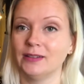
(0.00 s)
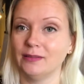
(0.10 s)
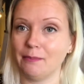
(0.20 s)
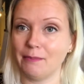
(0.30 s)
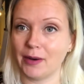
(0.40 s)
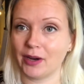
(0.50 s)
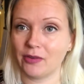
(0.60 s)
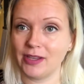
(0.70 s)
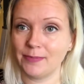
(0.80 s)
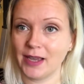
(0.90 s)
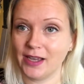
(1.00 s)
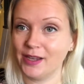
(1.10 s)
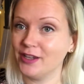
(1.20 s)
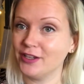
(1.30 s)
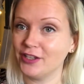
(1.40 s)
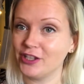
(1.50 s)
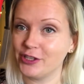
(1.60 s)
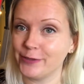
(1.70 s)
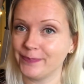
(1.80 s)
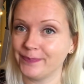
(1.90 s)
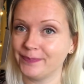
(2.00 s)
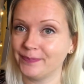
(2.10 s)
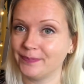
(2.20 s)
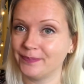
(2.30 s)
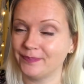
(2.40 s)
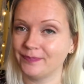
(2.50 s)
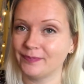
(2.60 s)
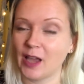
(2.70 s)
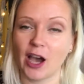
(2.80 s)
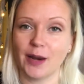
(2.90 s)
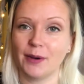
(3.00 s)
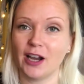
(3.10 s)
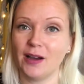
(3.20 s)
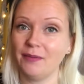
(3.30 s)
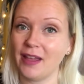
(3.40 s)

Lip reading: Merry Christmas! Ha det bra,